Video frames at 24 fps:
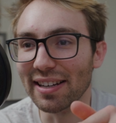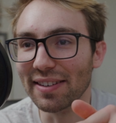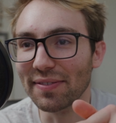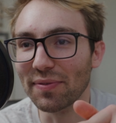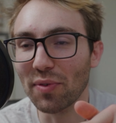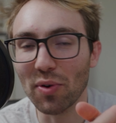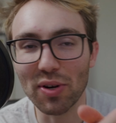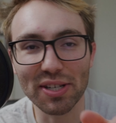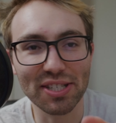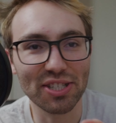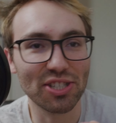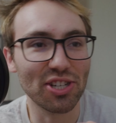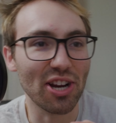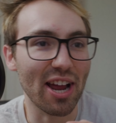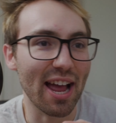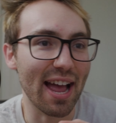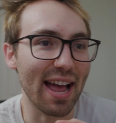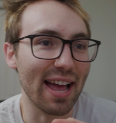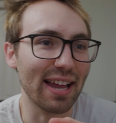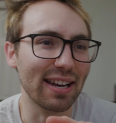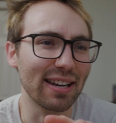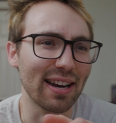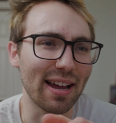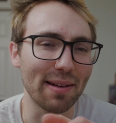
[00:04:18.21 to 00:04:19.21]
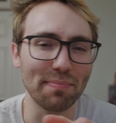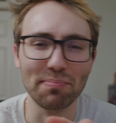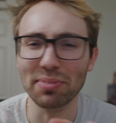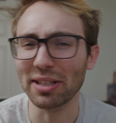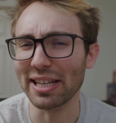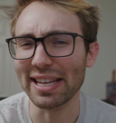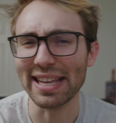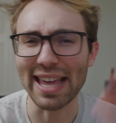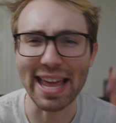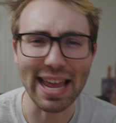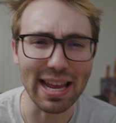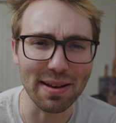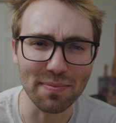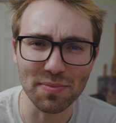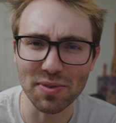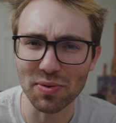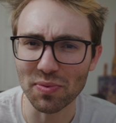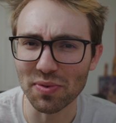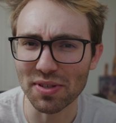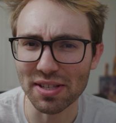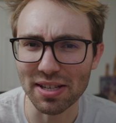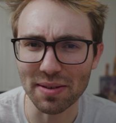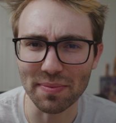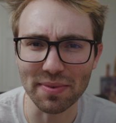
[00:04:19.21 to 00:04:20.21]
voice chat, and I play games
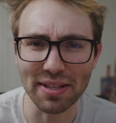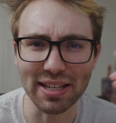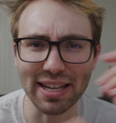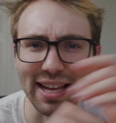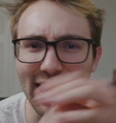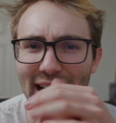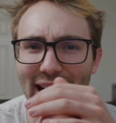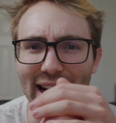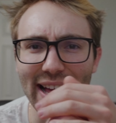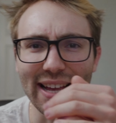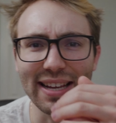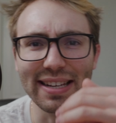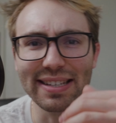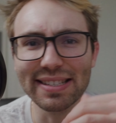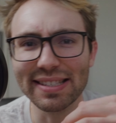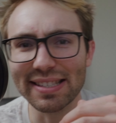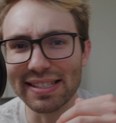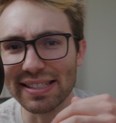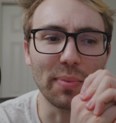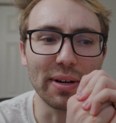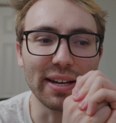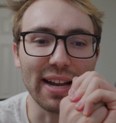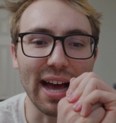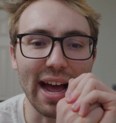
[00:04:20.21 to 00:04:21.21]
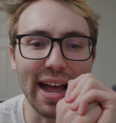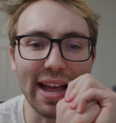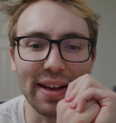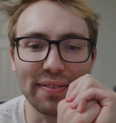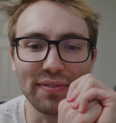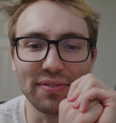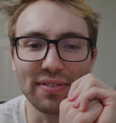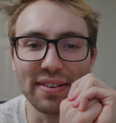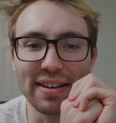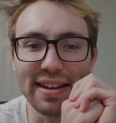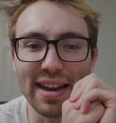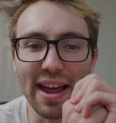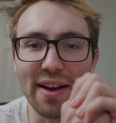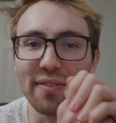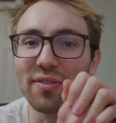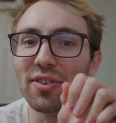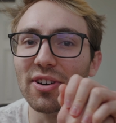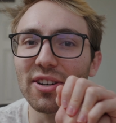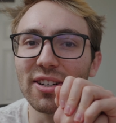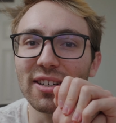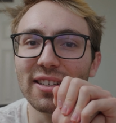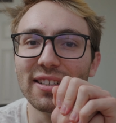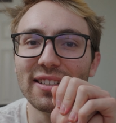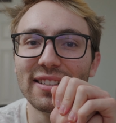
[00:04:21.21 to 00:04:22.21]
with some of the guys, but I have
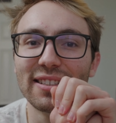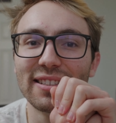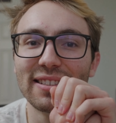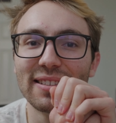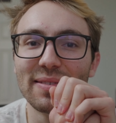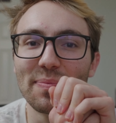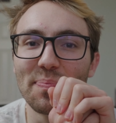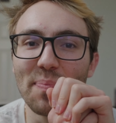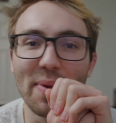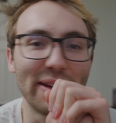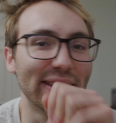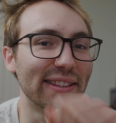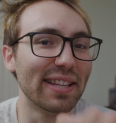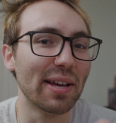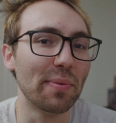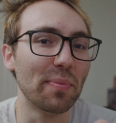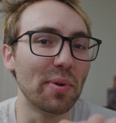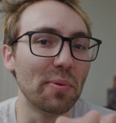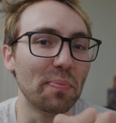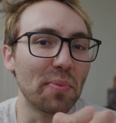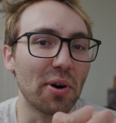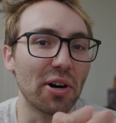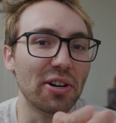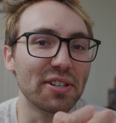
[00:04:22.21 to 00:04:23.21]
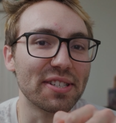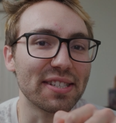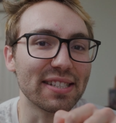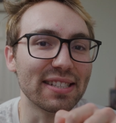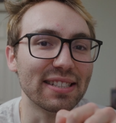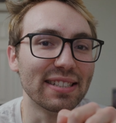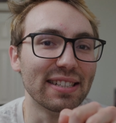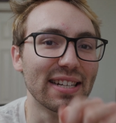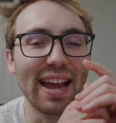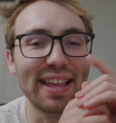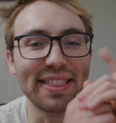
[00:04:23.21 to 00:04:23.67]
never met them in person.